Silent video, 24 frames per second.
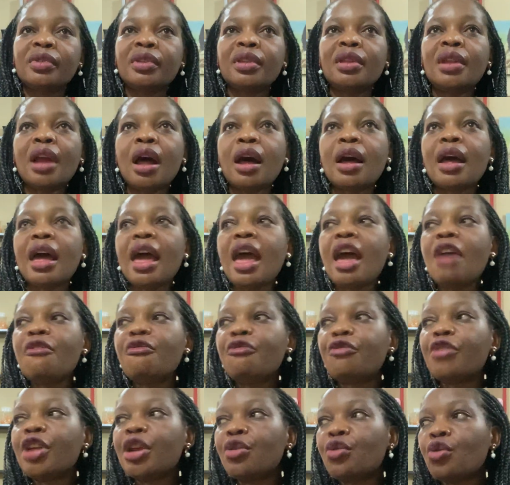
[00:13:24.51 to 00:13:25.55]
Now,
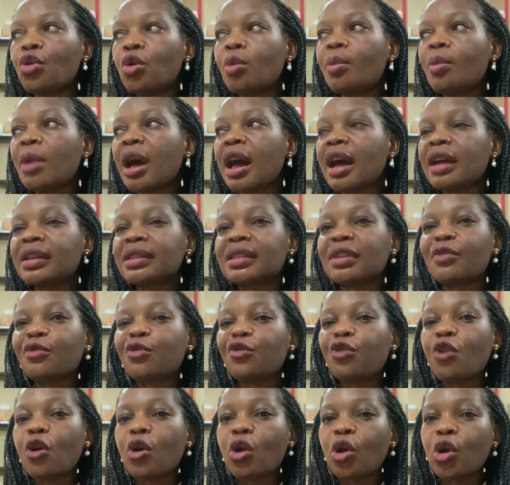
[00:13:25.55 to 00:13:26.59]
every room has
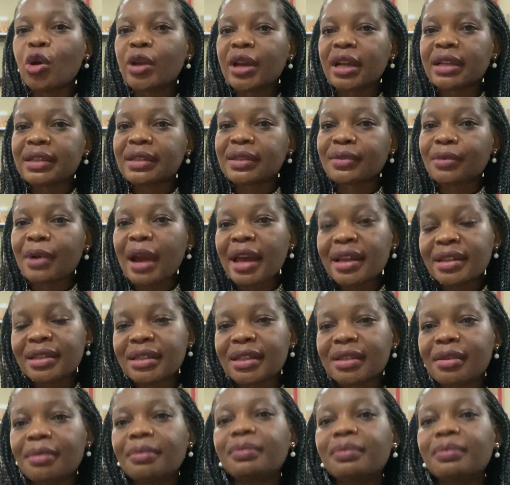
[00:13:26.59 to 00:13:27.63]
4 corners, right?